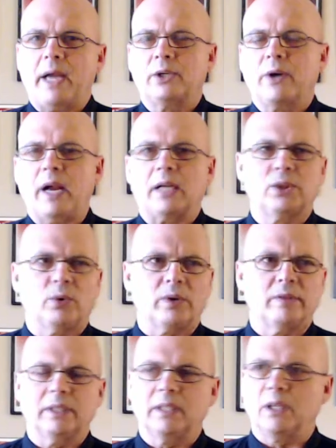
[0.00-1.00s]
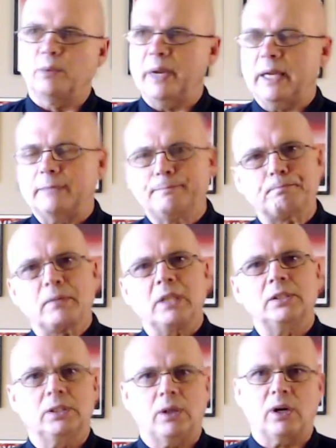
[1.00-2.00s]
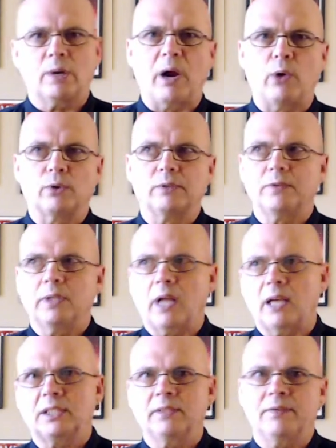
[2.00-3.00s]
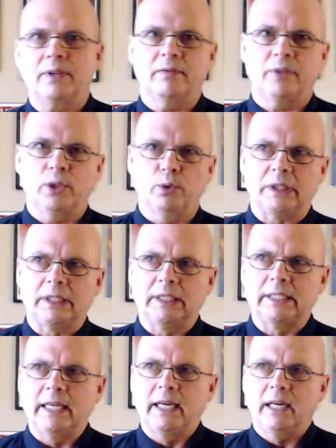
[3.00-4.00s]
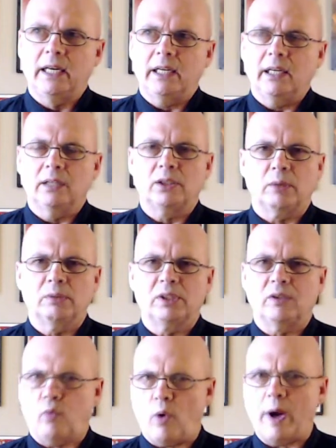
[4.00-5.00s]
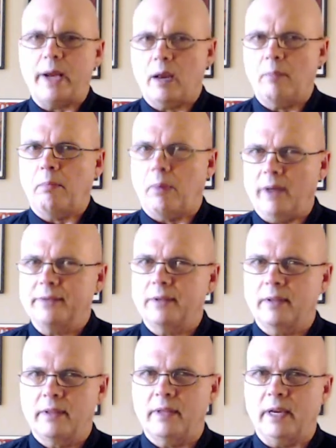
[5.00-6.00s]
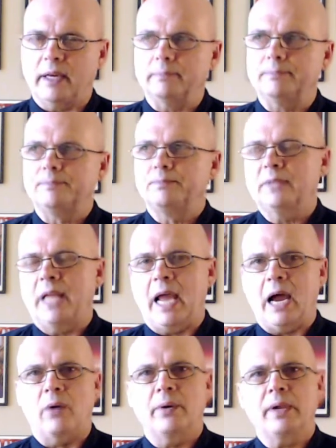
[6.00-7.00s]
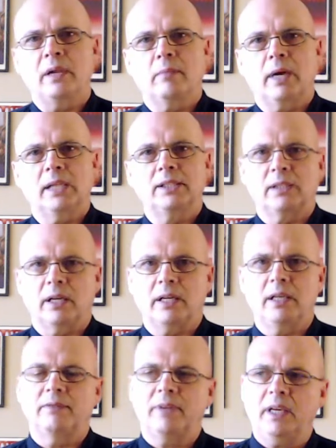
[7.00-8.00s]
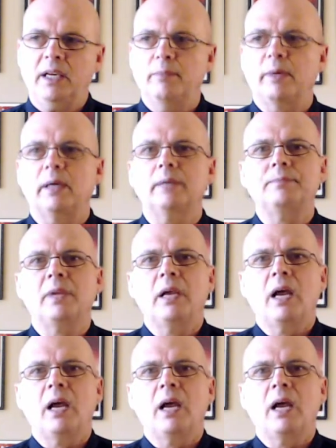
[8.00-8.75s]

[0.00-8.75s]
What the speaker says: backtrack sort of a little bit to talk about philosophy of use in terms of why I bought the thing. Now, in my study of HEMA,